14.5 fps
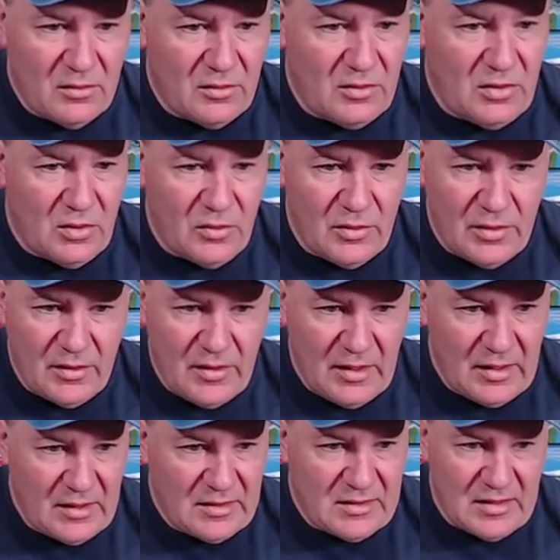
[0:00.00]
doing
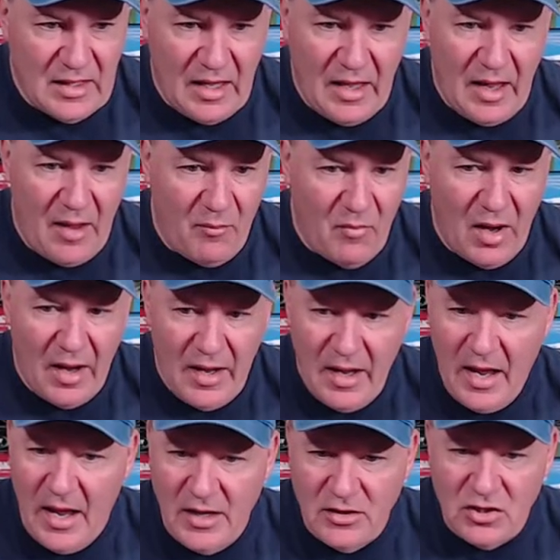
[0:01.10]
things that at my
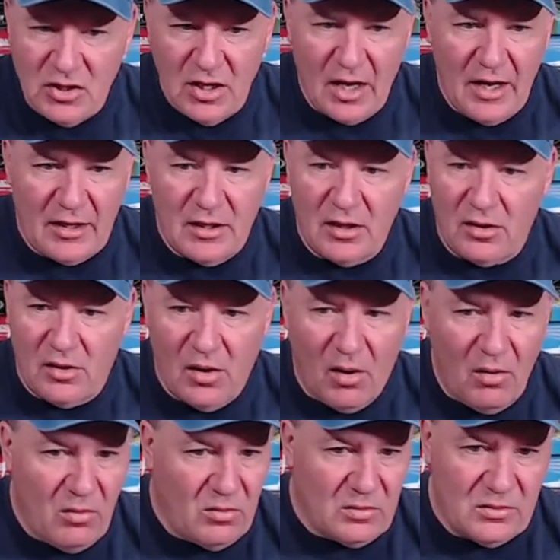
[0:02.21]
age I could
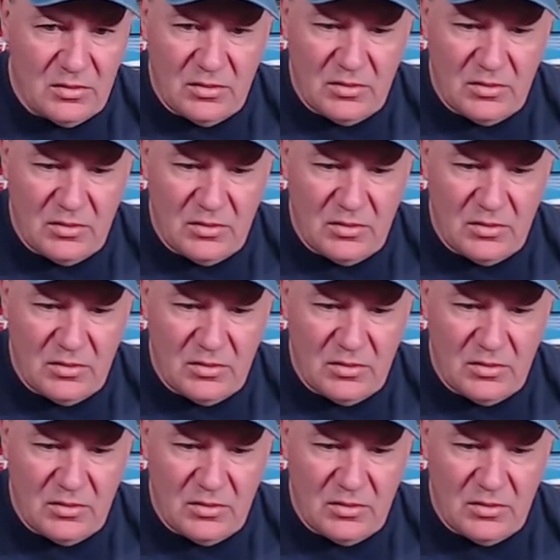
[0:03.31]
go